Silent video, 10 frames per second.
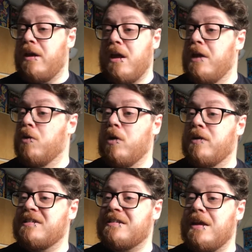all
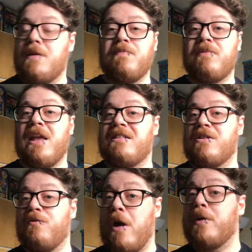honesty, it's
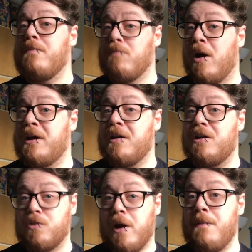a very
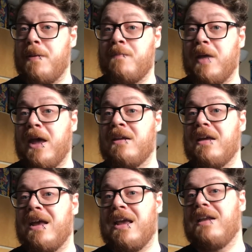minor gripe, and
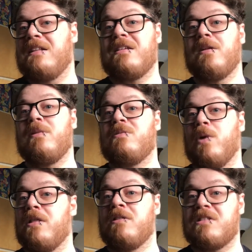again, it's going to be
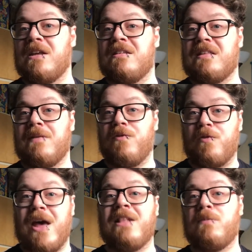one of those things that
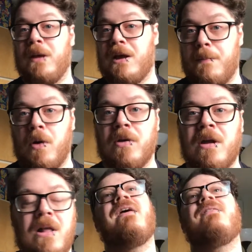fans pick up
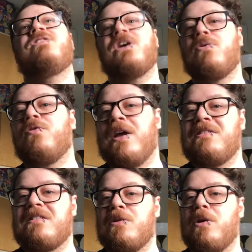on. General fans
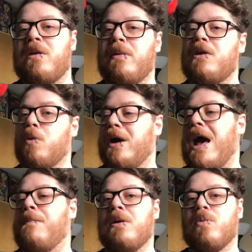are still going to be quite
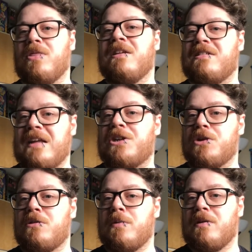happy with this
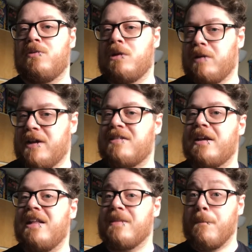statue, to be honest with you. Like I
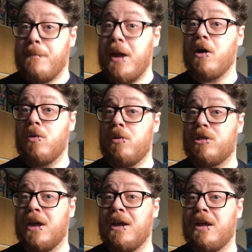say, it's a big old
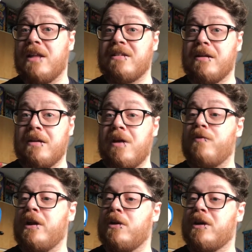thing, it's a
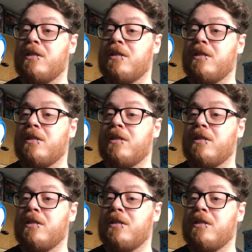lovely looking